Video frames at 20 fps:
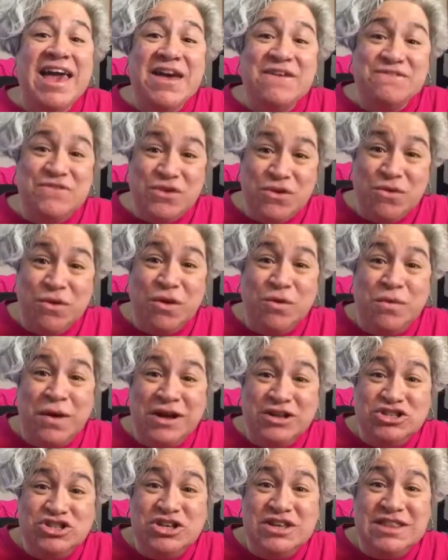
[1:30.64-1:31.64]
If you are
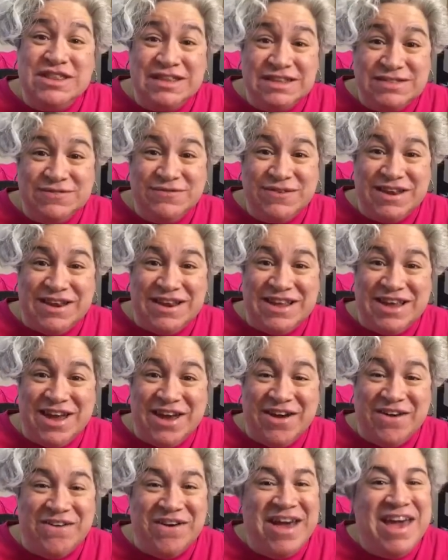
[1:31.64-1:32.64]
watching this
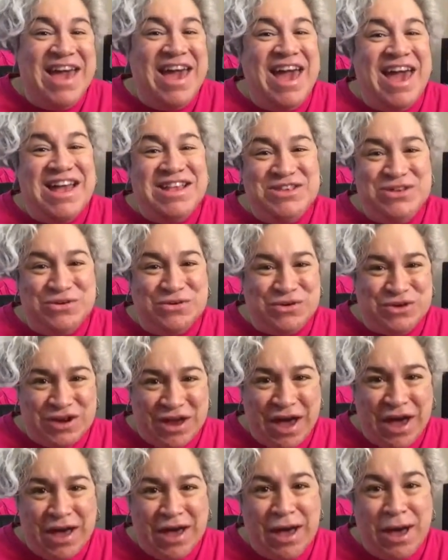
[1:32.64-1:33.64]
video and you're
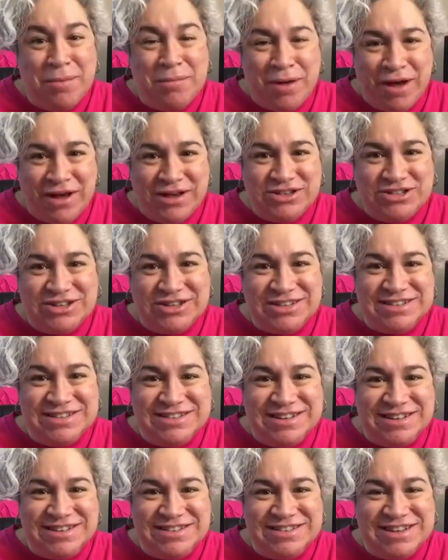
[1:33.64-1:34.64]
not a POSH
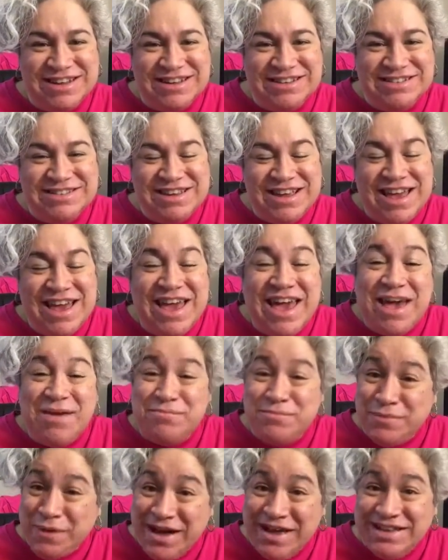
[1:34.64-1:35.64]
consultant,
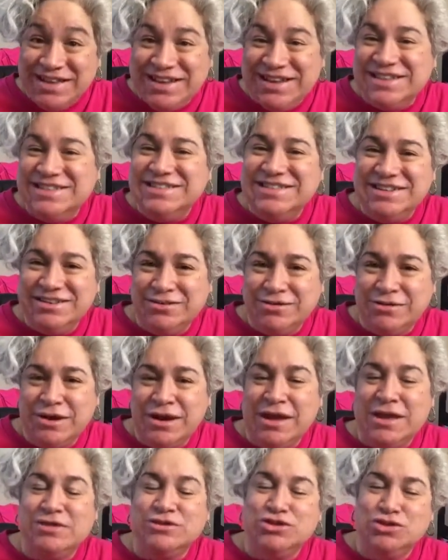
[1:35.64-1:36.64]
but
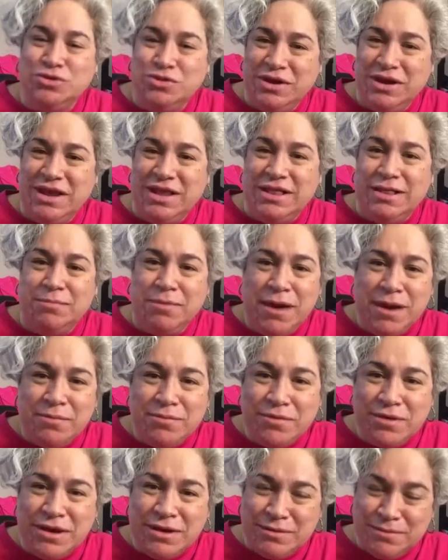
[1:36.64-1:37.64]
considering joining the
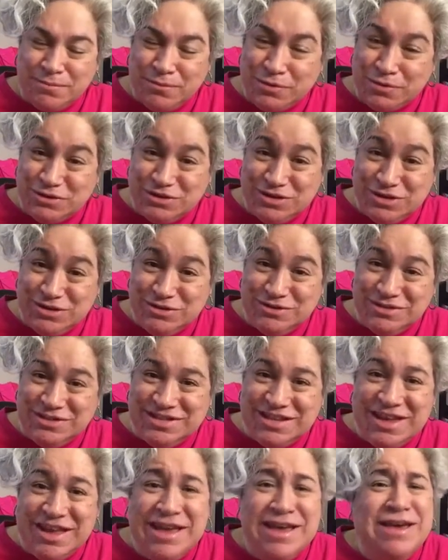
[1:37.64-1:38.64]
Pampering Pursuit,
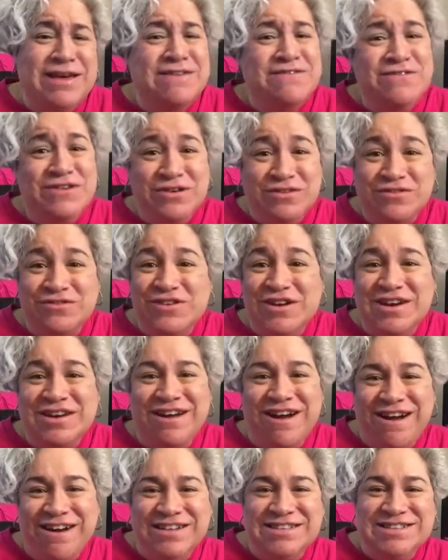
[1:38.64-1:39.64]
feel free to
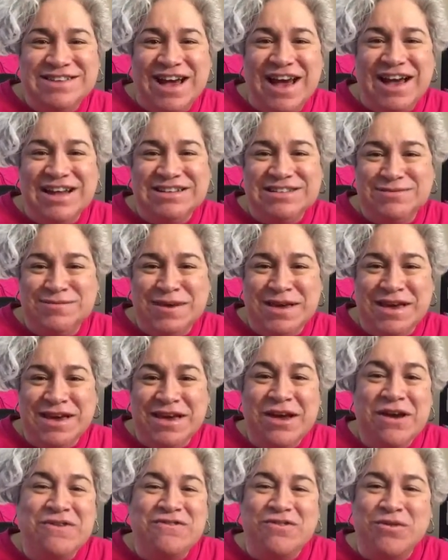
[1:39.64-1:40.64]
contact me
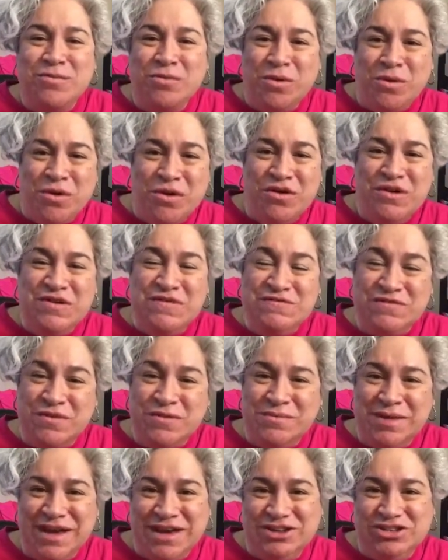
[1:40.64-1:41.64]
for more
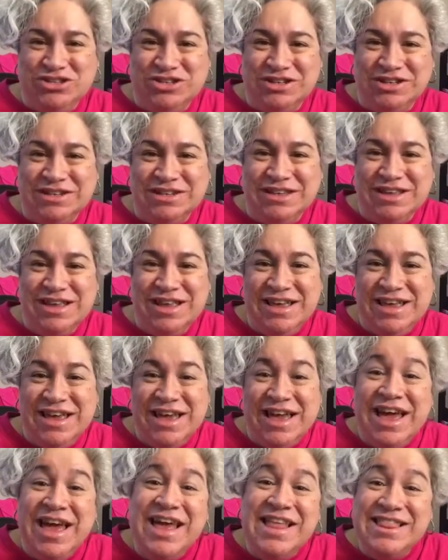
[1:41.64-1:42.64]
information.
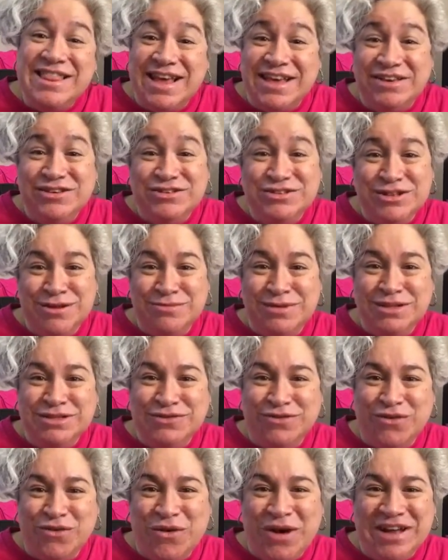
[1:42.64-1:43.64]
Thank you so much
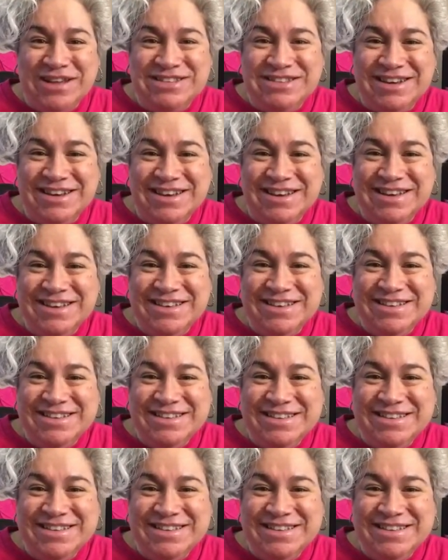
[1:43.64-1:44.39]
for watching.